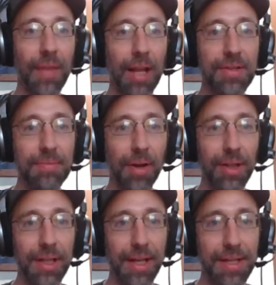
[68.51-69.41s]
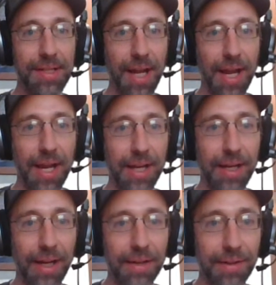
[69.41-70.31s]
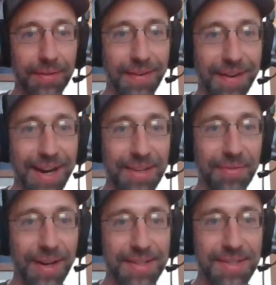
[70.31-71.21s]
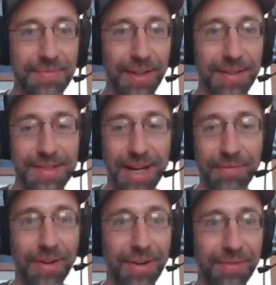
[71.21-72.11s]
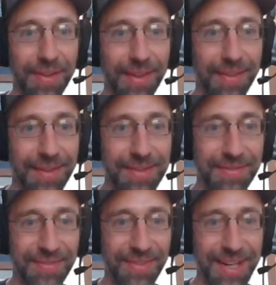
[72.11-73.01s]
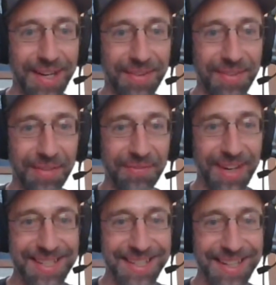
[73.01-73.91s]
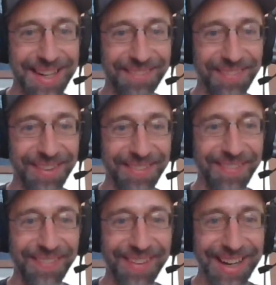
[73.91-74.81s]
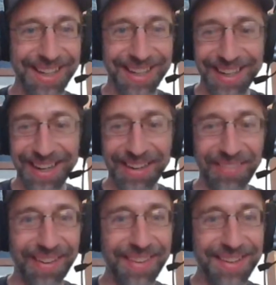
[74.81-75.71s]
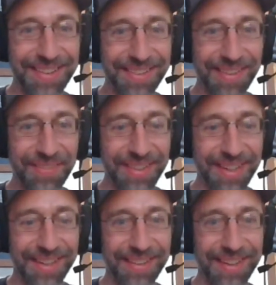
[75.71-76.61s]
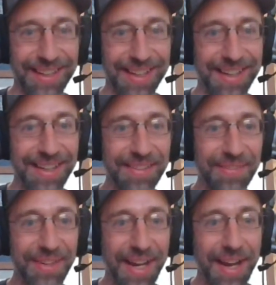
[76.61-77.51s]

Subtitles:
Smolan is a, oh, sorry, I just realized I spelled his name wrong with on this video, so I'm fixing it real quick while the description live.